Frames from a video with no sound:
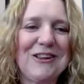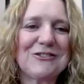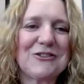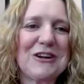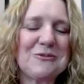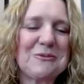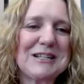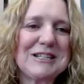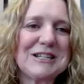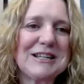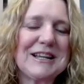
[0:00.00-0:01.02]
college
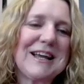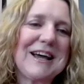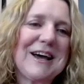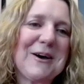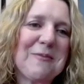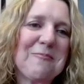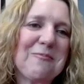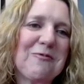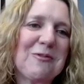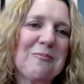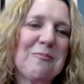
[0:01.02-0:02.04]
graduation
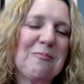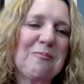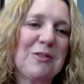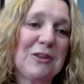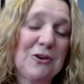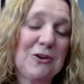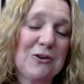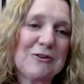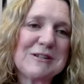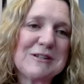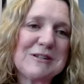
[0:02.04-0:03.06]
from the
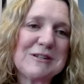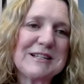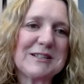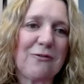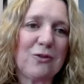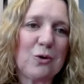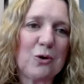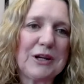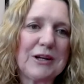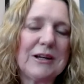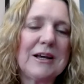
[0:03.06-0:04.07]
University of South
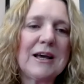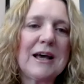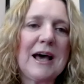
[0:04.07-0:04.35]
Florida,